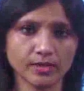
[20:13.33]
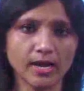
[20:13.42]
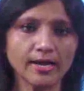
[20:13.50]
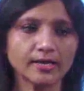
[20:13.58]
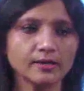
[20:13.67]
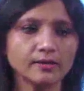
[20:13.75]

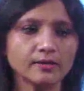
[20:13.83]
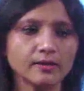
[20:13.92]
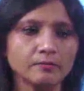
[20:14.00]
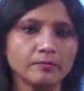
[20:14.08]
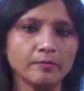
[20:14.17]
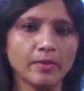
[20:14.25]
I can,
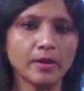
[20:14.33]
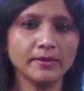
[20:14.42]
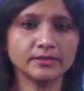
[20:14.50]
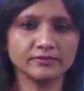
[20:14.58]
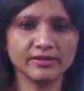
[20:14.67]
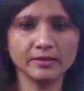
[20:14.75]
um, maybe
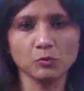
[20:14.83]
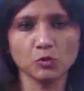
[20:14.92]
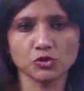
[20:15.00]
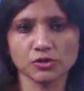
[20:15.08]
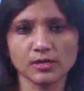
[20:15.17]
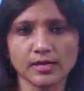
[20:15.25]
it's a very
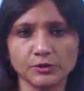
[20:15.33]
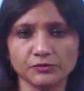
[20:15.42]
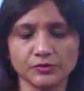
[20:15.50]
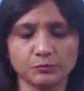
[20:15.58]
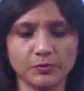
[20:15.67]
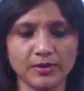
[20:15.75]
emotional kind of
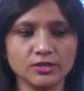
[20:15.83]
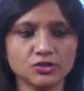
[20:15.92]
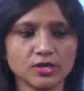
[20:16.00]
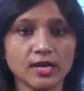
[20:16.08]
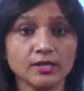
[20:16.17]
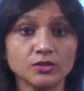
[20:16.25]
a speech,